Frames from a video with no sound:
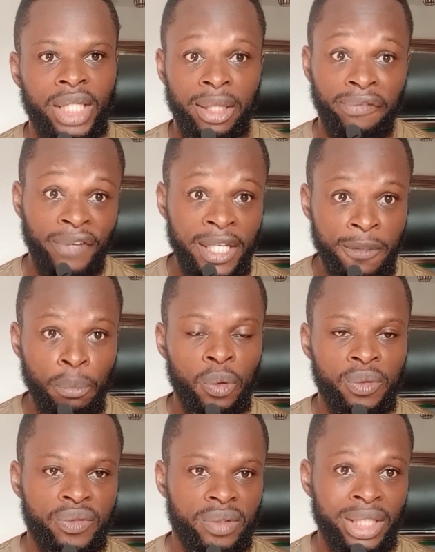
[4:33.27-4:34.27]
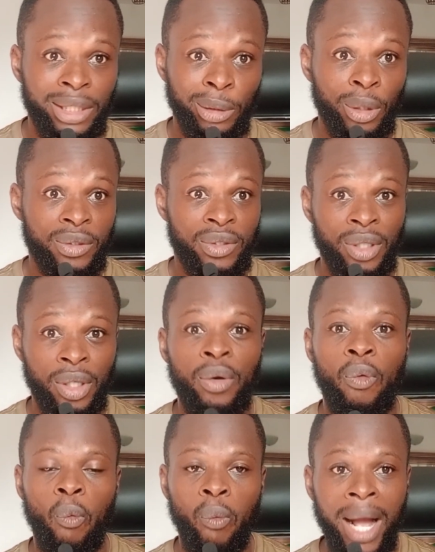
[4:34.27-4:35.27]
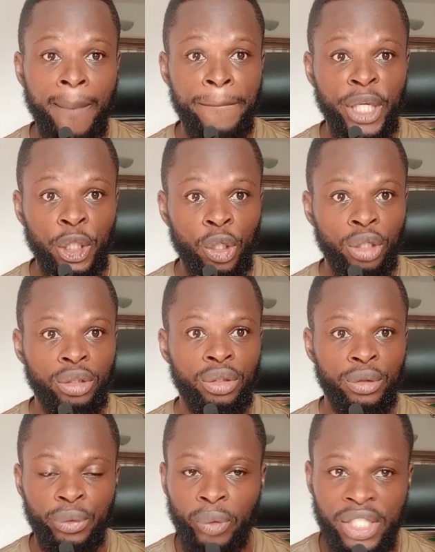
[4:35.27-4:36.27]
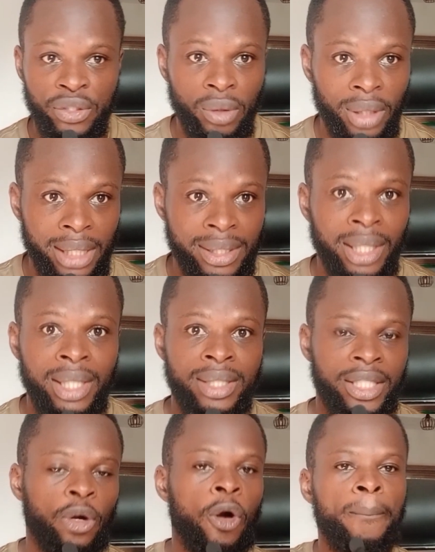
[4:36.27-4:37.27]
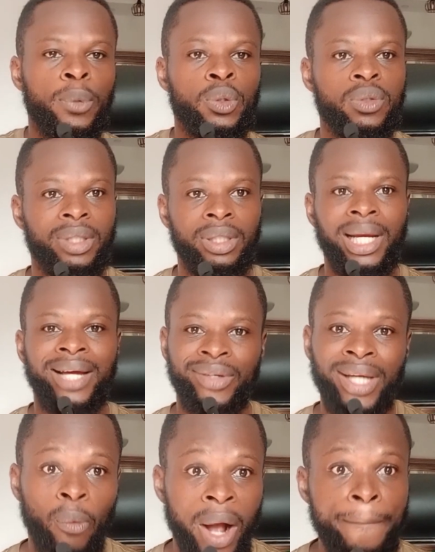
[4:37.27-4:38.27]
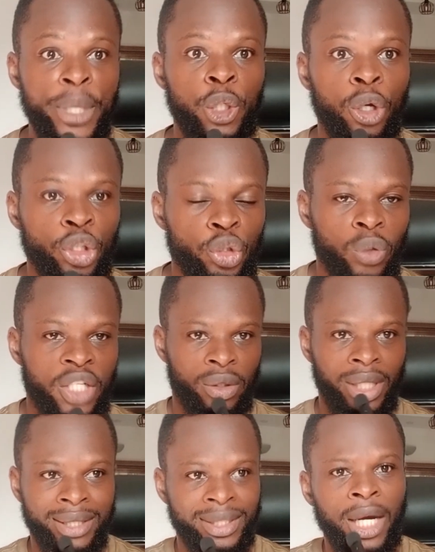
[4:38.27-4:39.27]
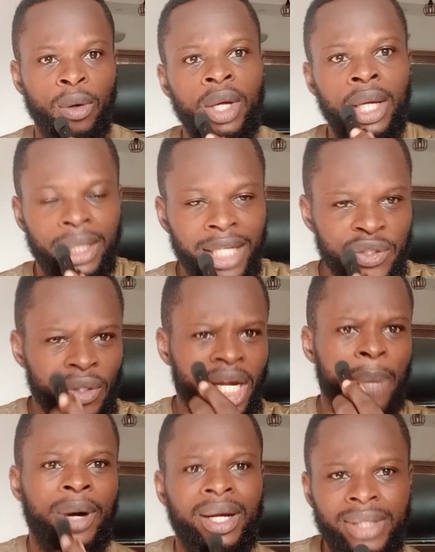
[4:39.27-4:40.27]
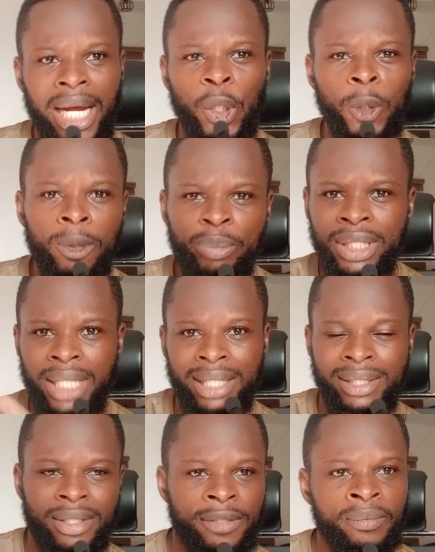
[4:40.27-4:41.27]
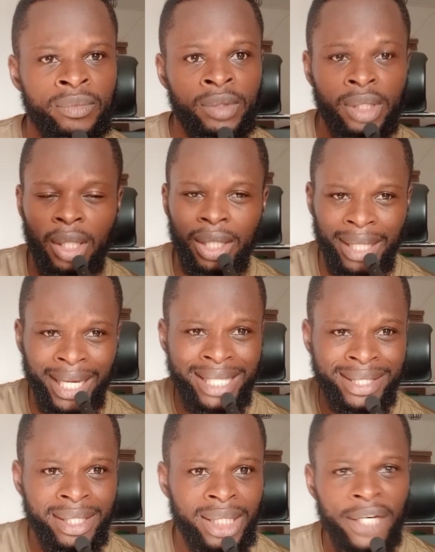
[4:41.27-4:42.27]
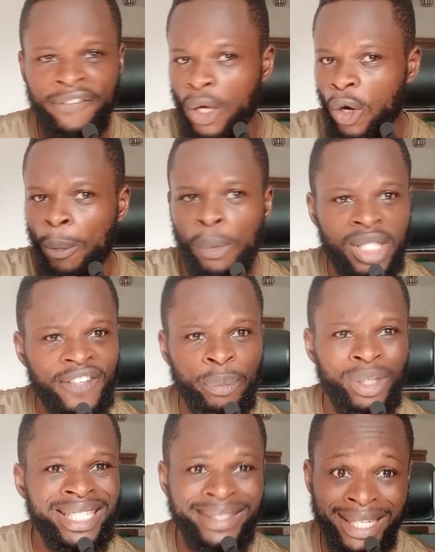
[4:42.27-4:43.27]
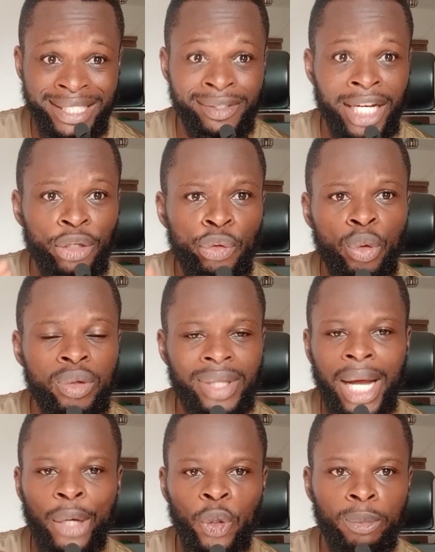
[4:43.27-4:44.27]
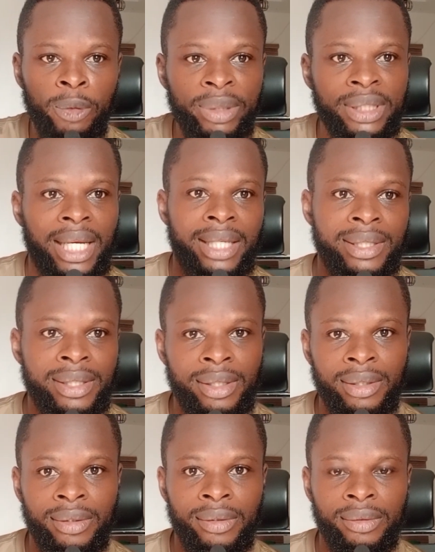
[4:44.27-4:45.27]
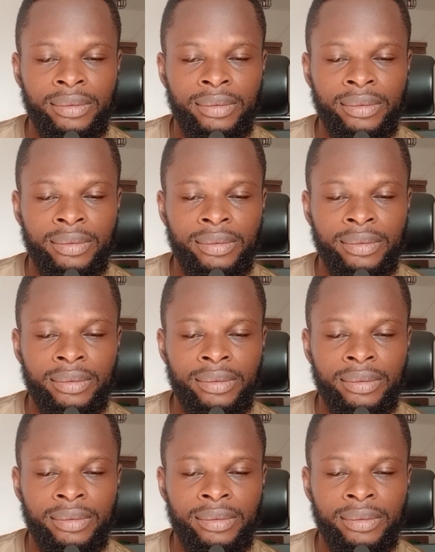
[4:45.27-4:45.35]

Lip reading: In the first month, it lost $1 million. Second month, another $1 million. Now let's talk about Alomo bitters. Like I said, almost everybody in Nigeria knows Alomo bitters.